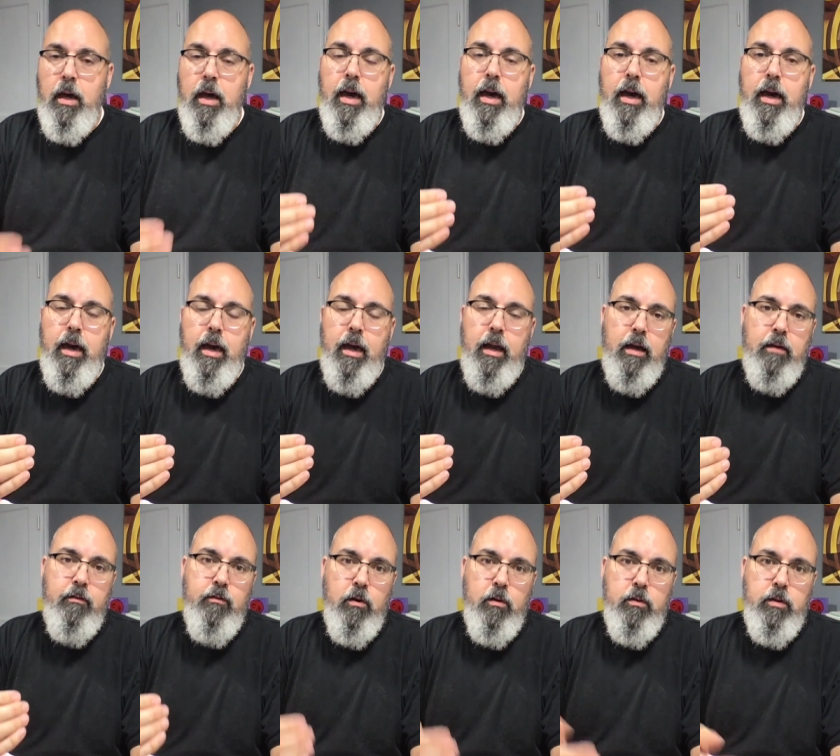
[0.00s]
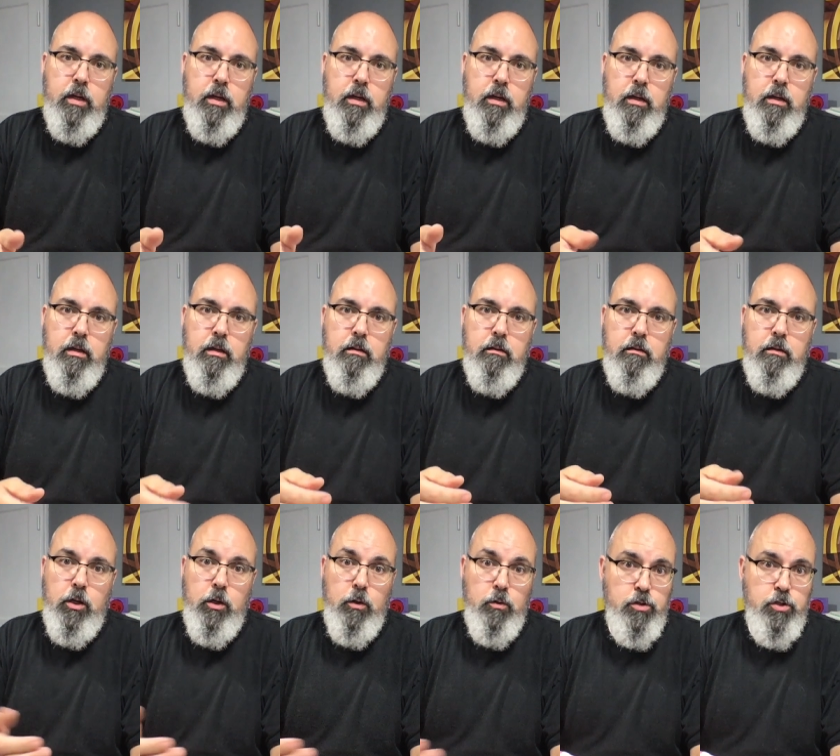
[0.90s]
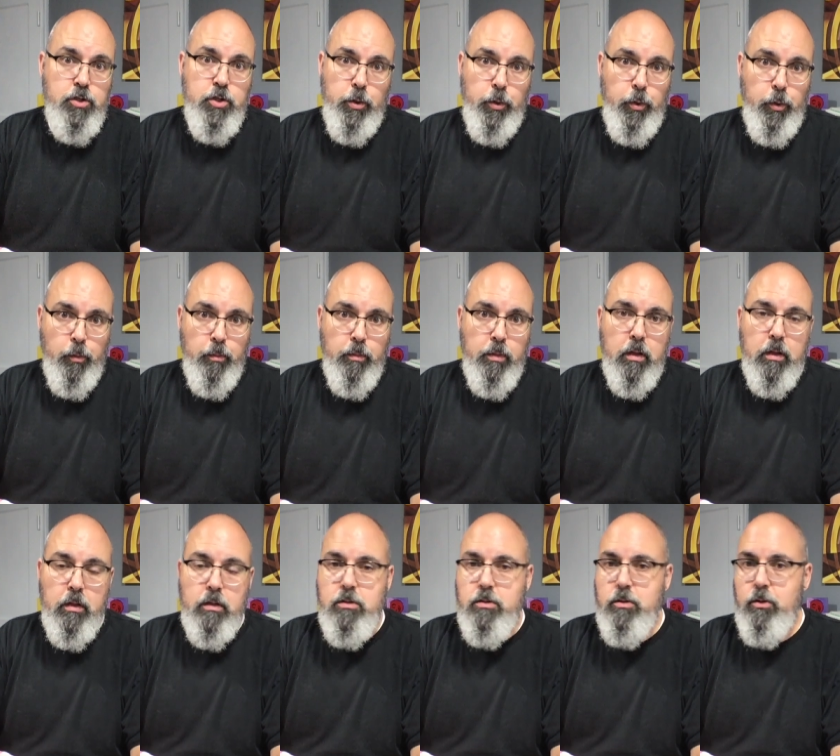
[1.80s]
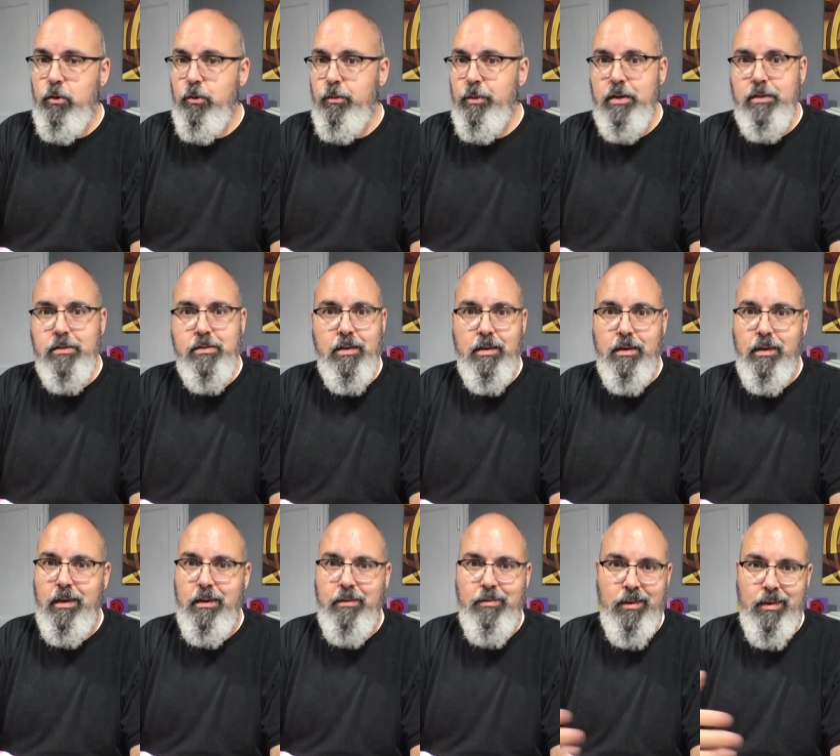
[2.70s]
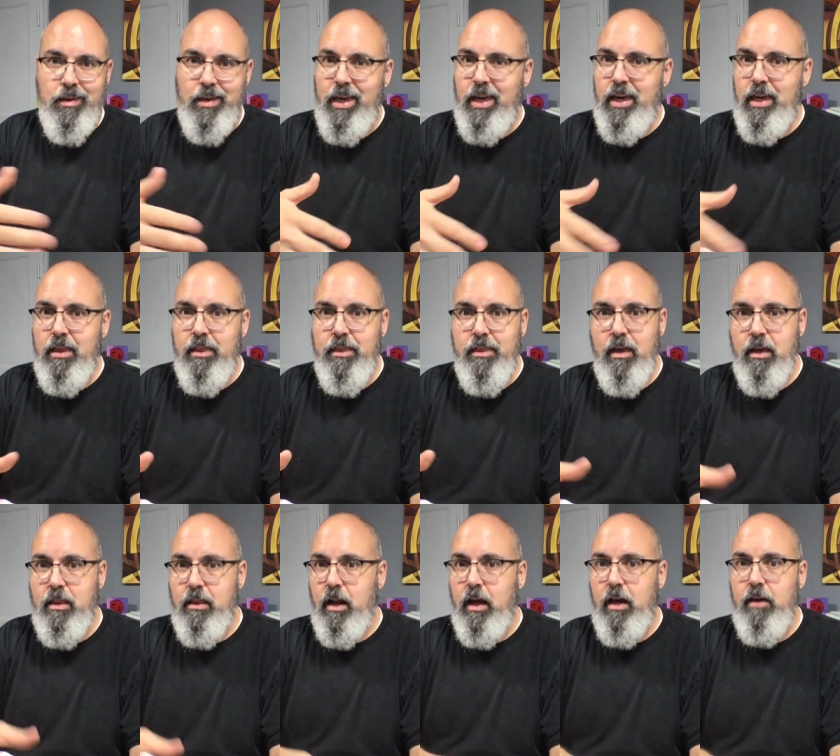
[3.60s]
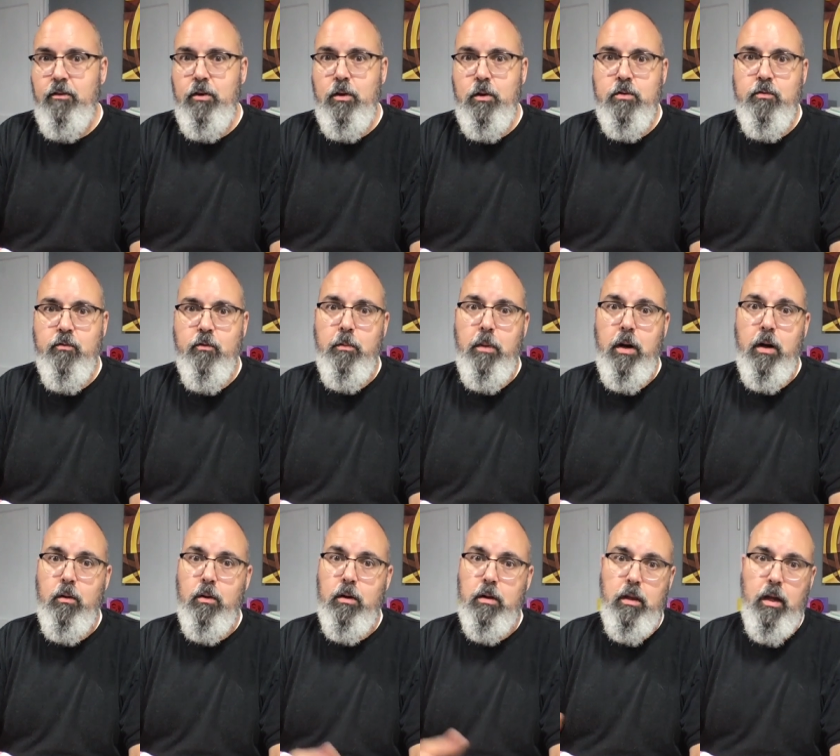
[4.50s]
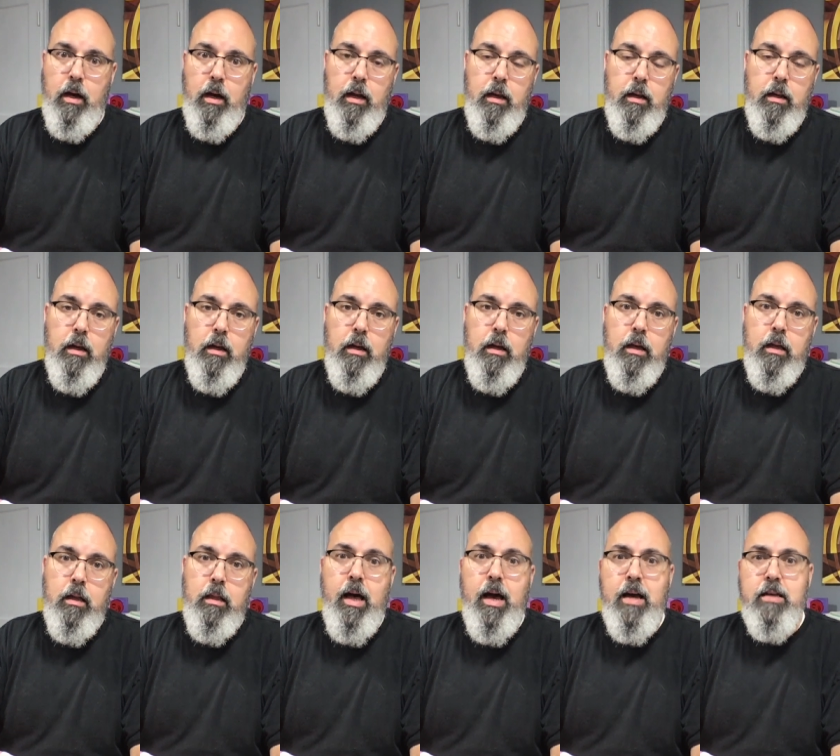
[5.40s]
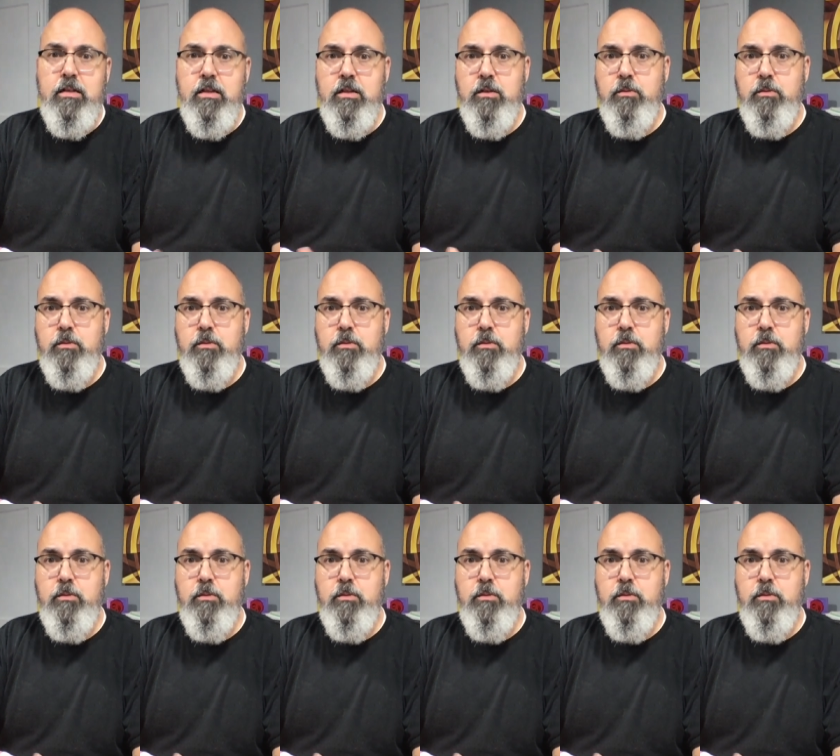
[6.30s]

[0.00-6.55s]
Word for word: and I've only used Zoom. Zoom is the, the key thing that I've used for my online classes,